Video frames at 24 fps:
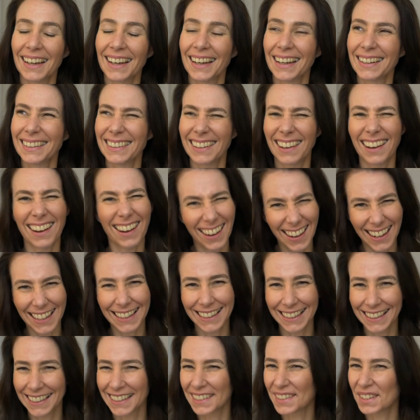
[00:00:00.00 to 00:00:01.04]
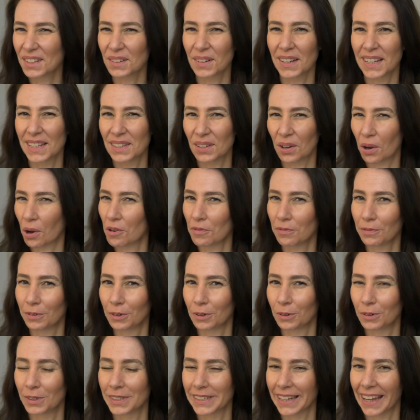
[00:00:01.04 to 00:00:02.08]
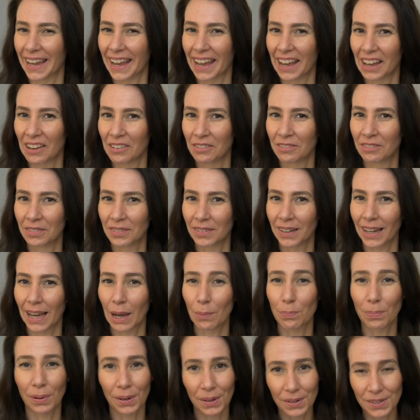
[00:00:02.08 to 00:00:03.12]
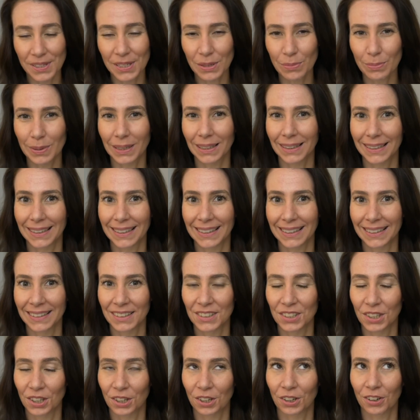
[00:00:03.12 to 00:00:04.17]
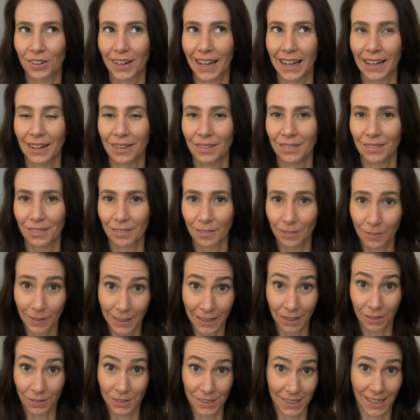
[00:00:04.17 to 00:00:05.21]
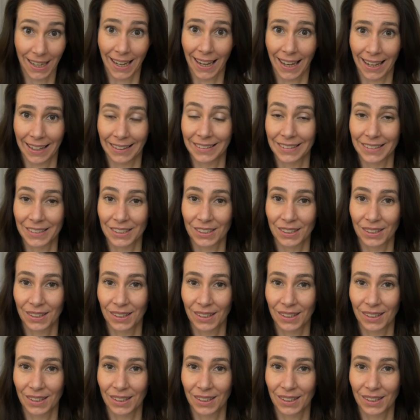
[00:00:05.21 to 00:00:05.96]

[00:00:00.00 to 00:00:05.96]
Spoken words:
And I think it's always hopeful to have a possibility to create real change